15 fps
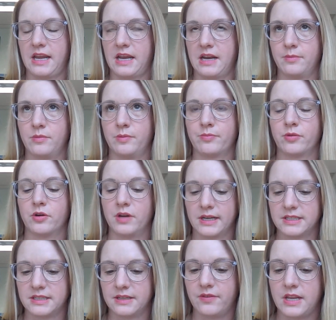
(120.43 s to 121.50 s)
animal
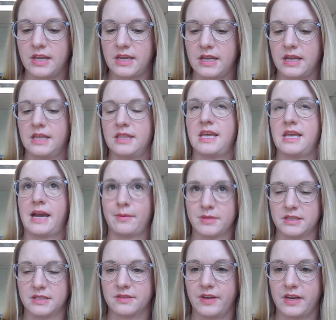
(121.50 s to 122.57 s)
productivity in the
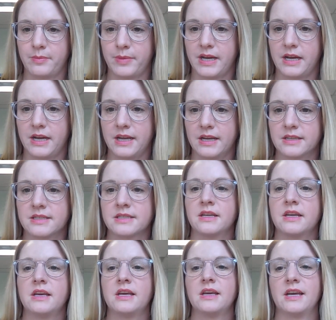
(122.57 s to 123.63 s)
absence of antibiotics.
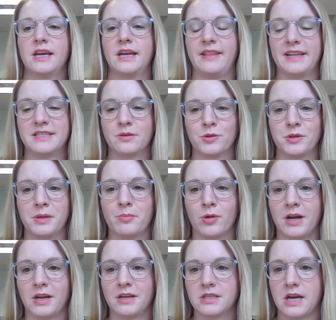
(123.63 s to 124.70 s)
And that's a really
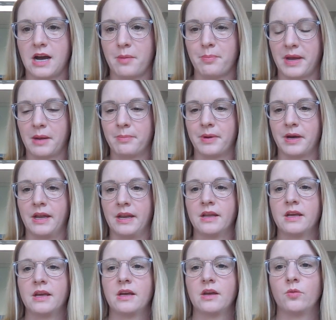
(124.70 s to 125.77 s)
broad topic, but
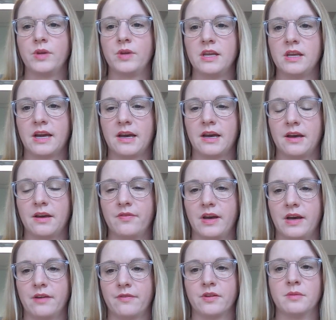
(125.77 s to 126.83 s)
we have,
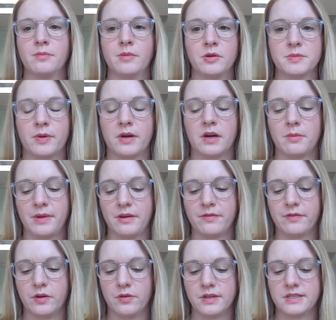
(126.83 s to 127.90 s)
uh, for the most part, been
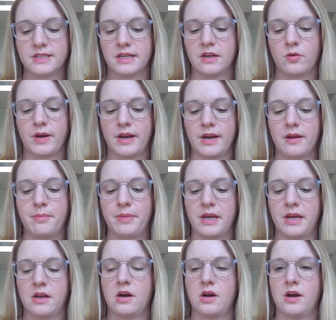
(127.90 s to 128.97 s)
focusing quite a
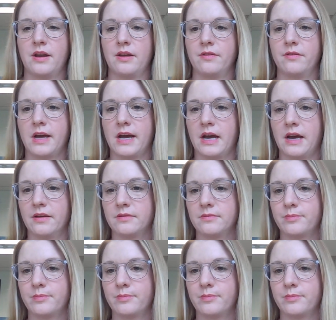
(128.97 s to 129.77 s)
bit on uh,